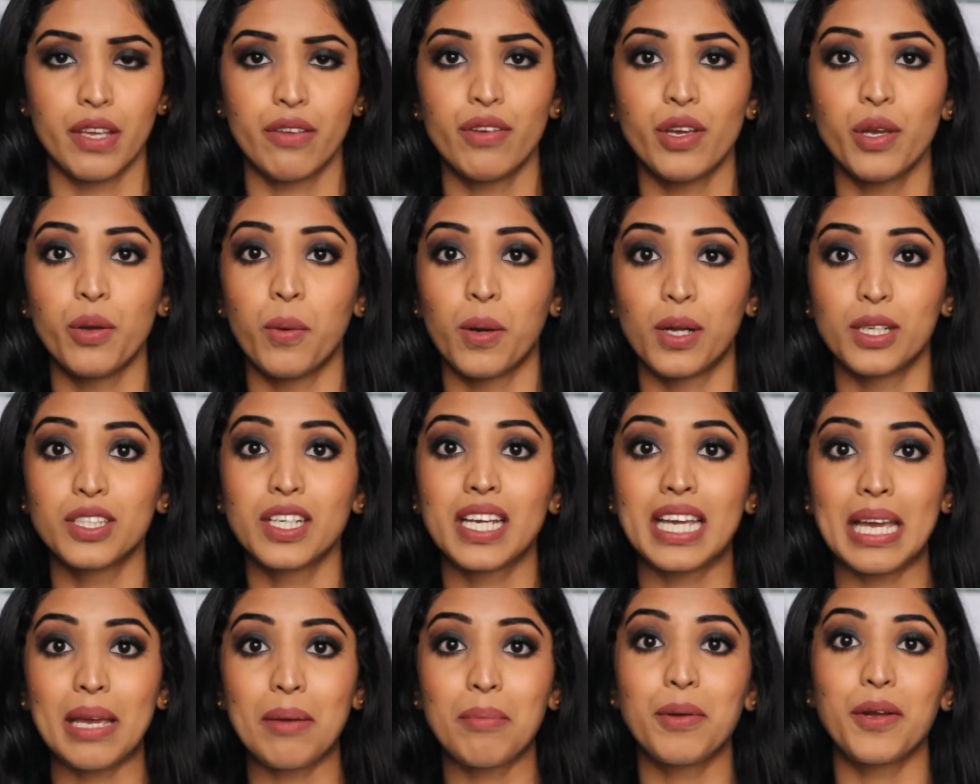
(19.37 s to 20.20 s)
If you want to
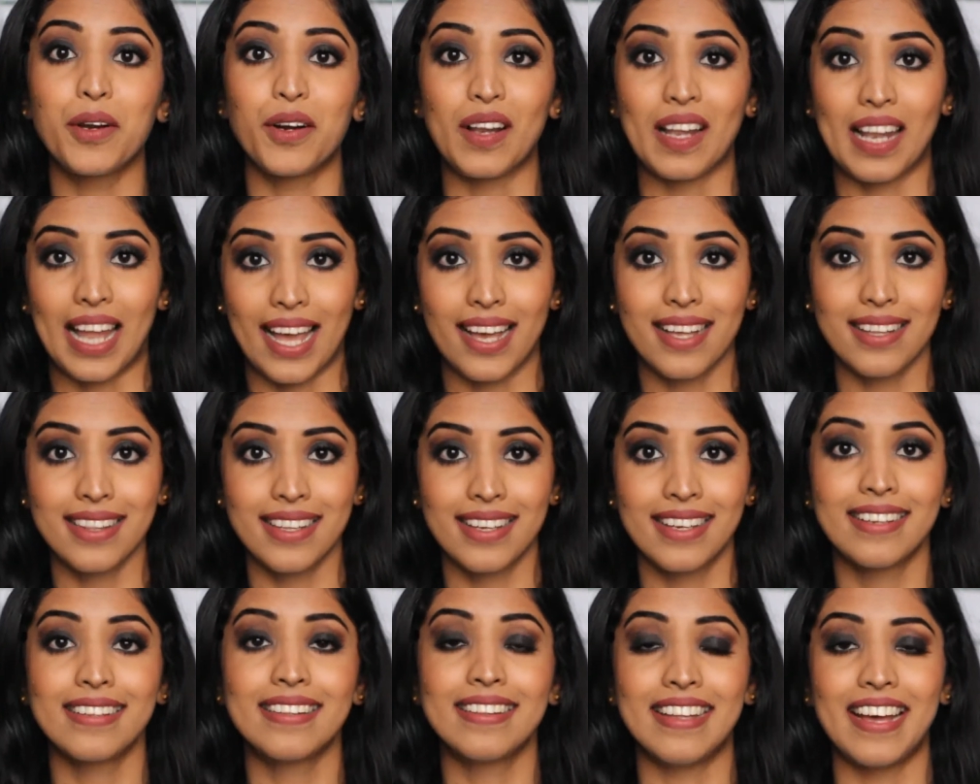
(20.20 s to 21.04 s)
keep your length,
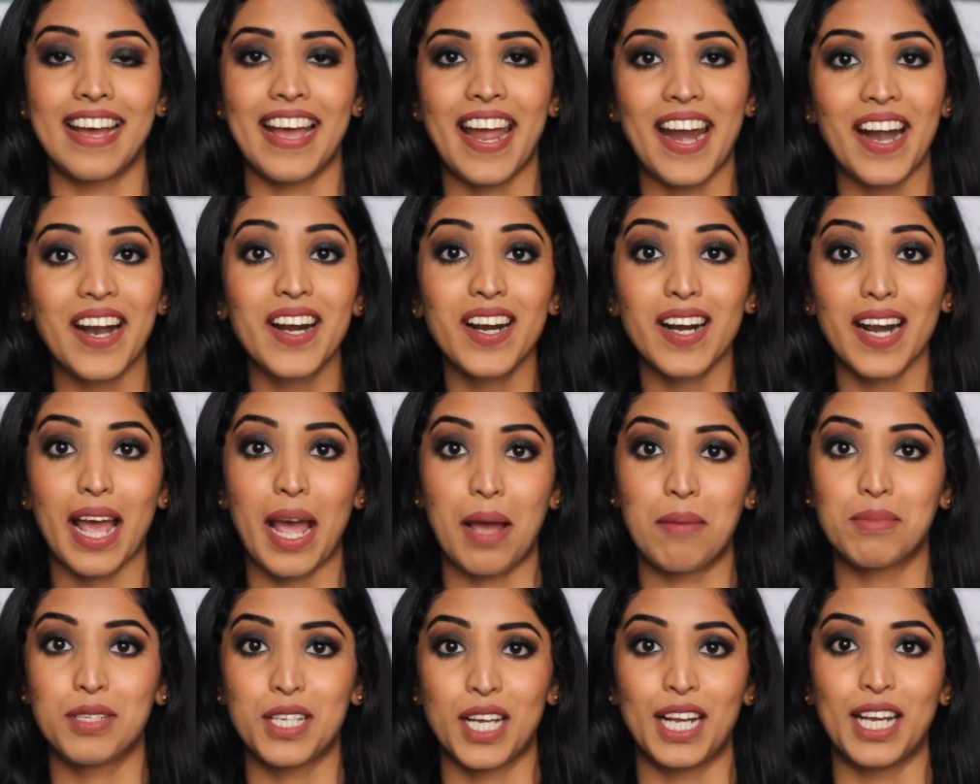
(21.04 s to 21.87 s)
the
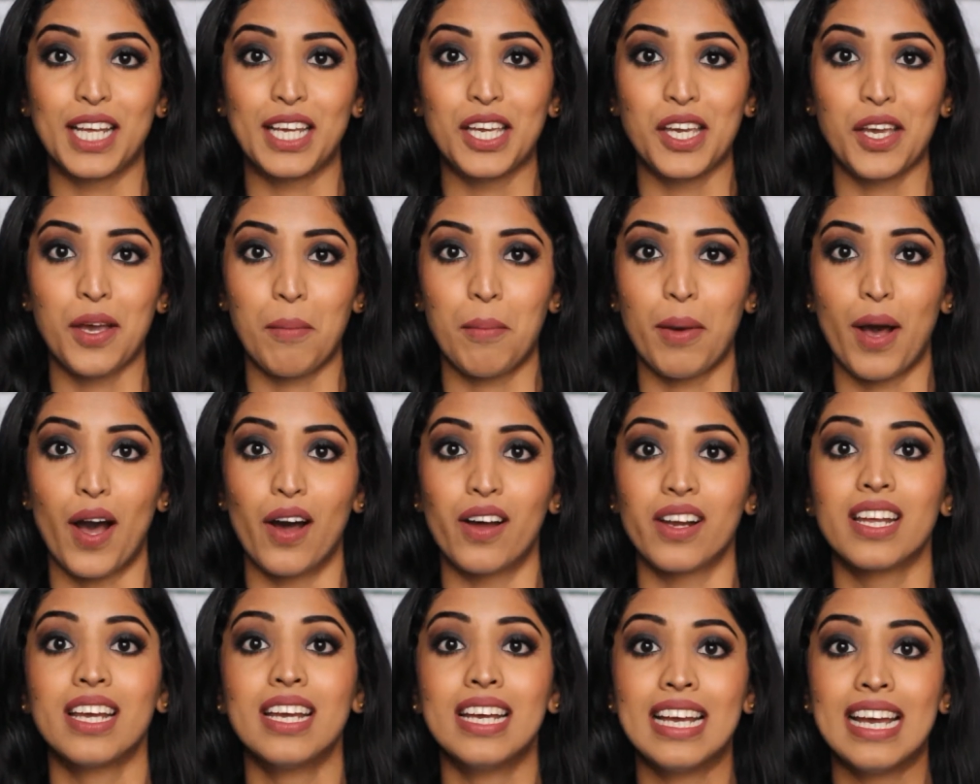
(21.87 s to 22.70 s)
haircut I'm telling you
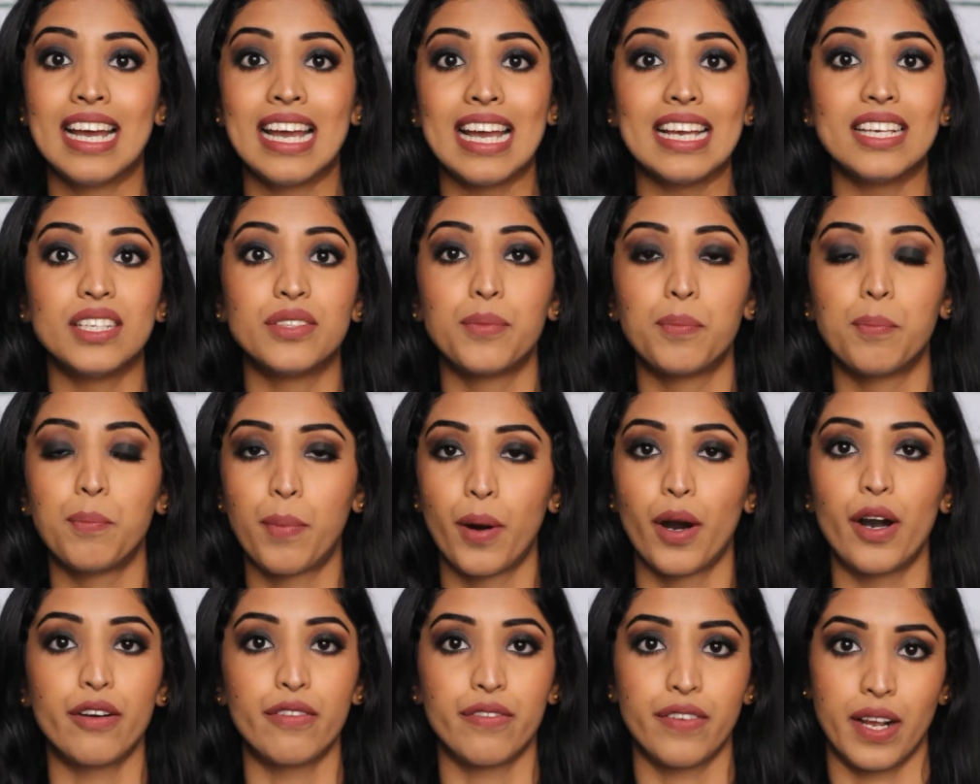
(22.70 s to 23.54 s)
about is
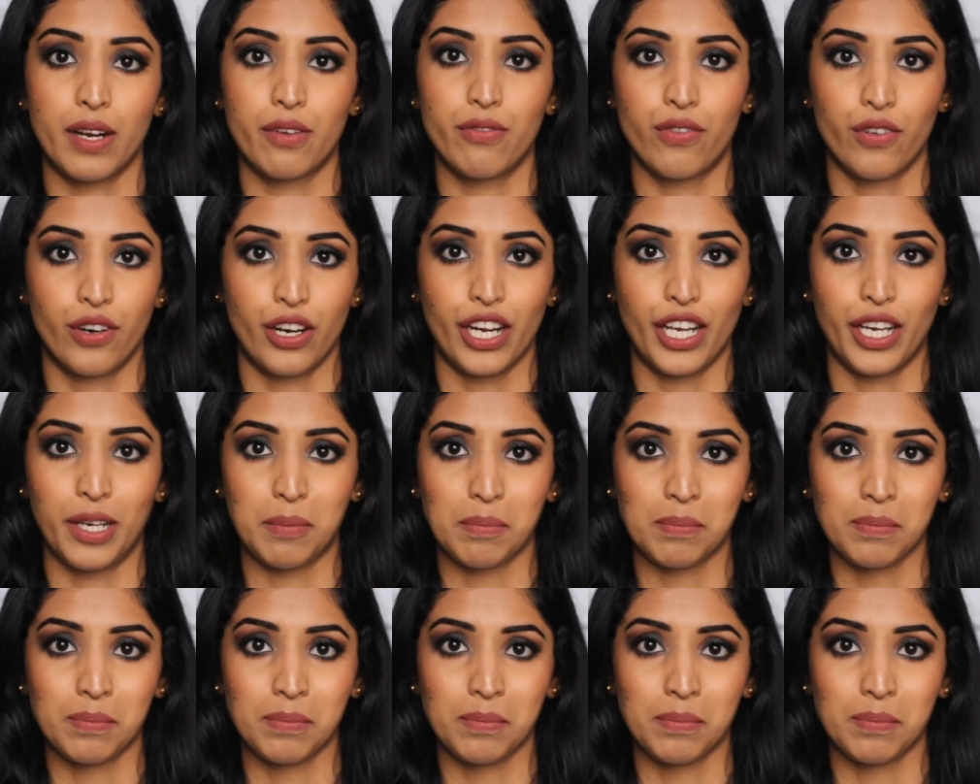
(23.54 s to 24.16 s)
perfect for you.